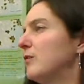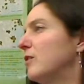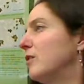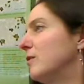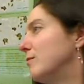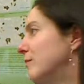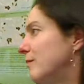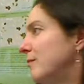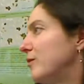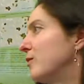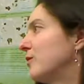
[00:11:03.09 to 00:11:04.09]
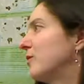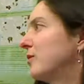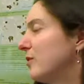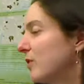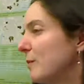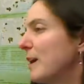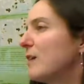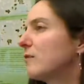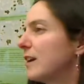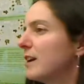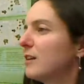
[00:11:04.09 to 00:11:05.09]
So somehow
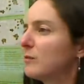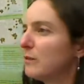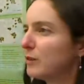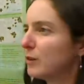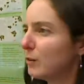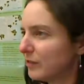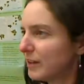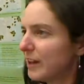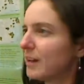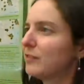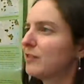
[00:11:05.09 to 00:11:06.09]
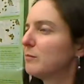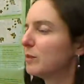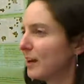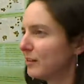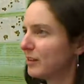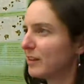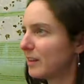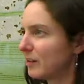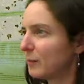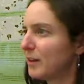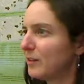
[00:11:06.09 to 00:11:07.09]
creating some of your own data, symbolizing
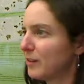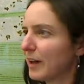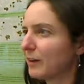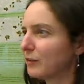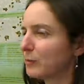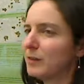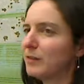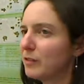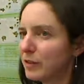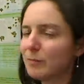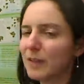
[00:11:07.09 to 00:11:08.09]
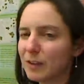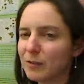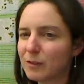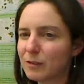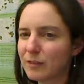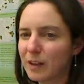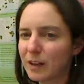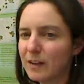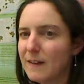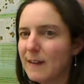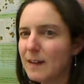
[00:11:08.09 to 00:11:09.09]
things based on attributes, that sort of
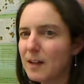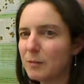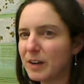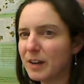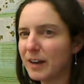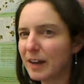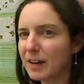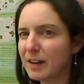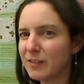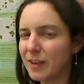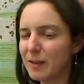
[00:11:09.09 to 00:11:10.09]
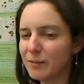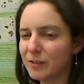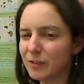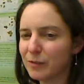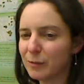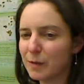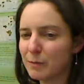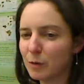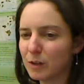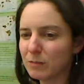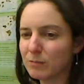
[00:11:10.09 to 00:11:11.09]
thing. But in that case, the emphasis would be
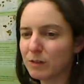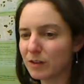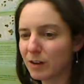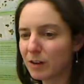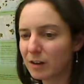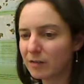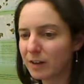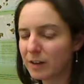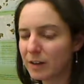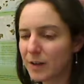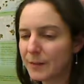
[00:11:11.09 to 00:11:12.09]
more cartography.